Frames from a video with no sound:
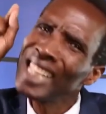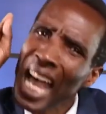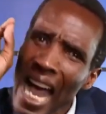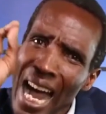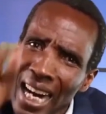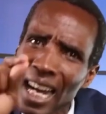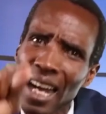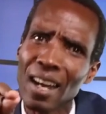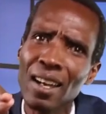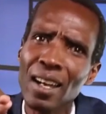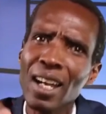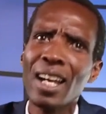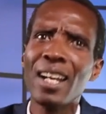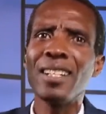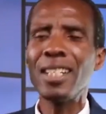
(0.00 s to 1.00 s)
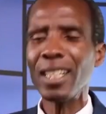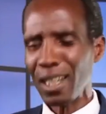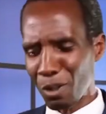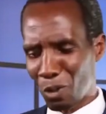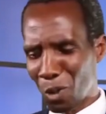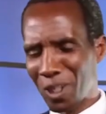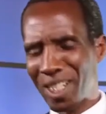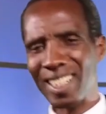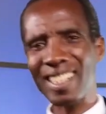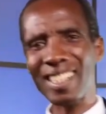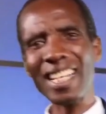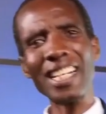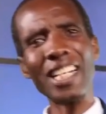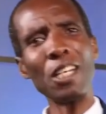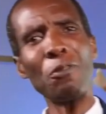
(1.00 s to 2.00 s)
Saka, ndiri kuti
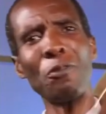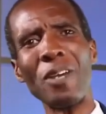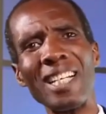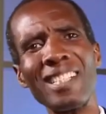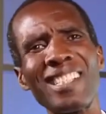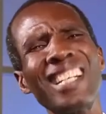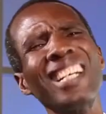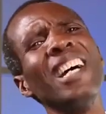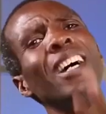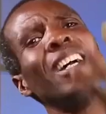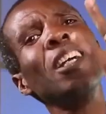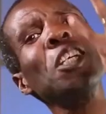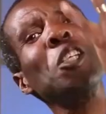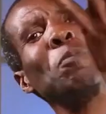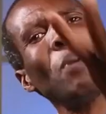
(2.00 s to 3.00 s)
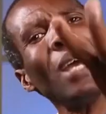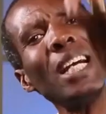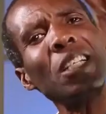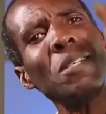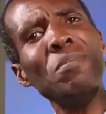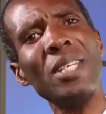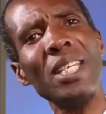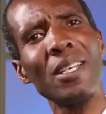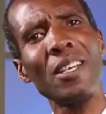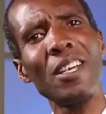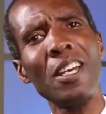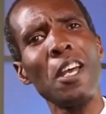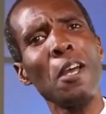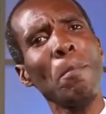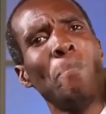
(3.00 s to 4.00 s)
seek ye first, respect me,
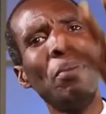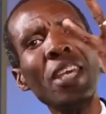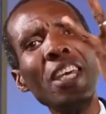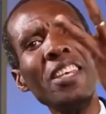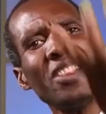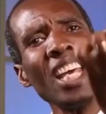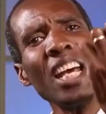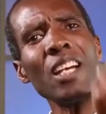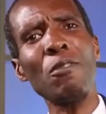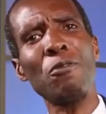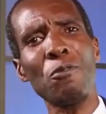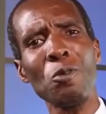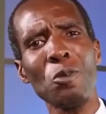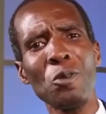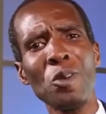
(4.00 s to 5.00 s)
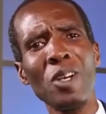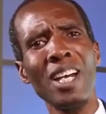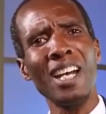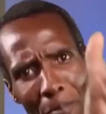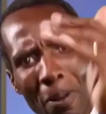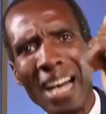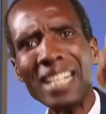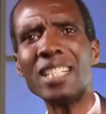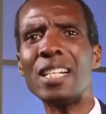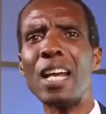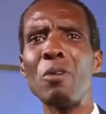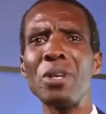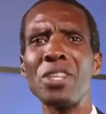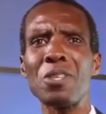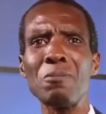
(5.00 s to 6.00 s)
be thankful,
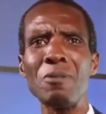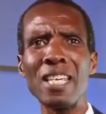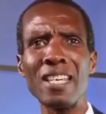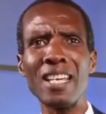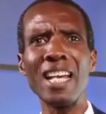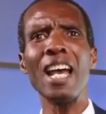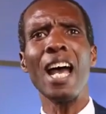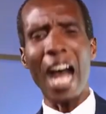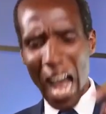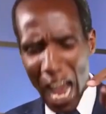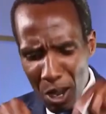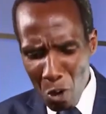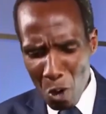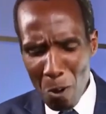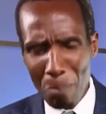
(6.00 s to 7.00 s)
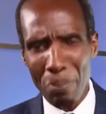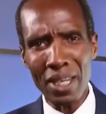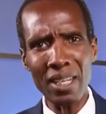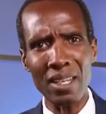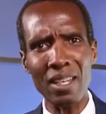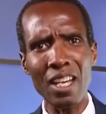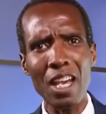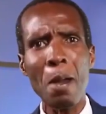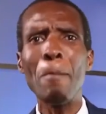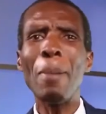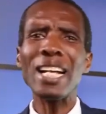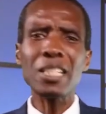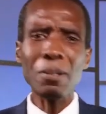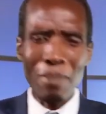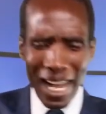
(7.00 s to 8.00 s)
partner with me, I will be.
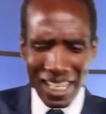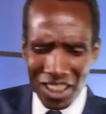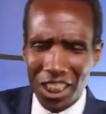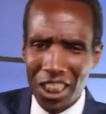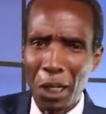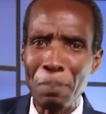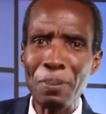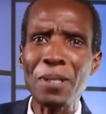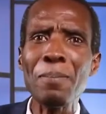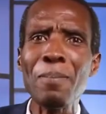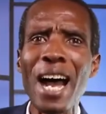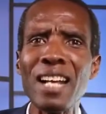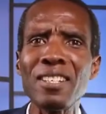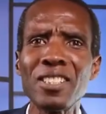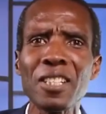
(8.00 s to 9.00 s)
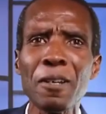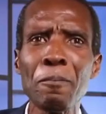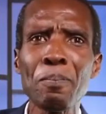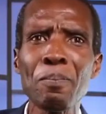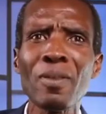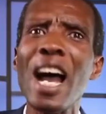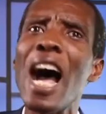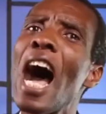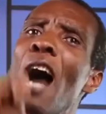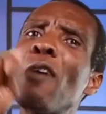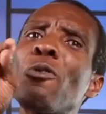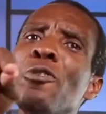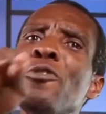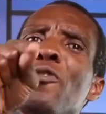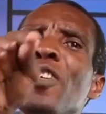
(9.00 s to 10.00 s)
But my chips manje,
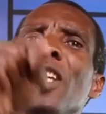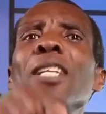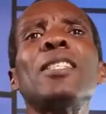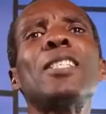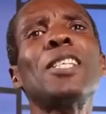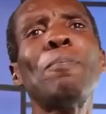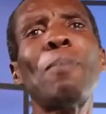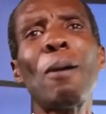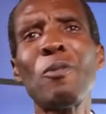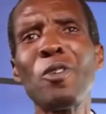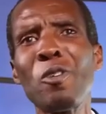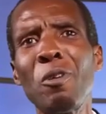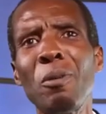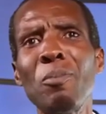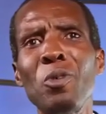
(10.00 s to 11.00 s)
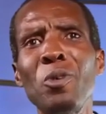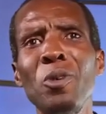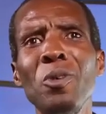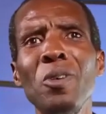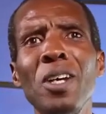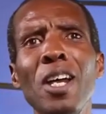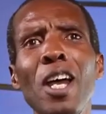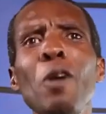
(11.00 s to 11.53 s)
hakusvitsi pamoyo wemunhu.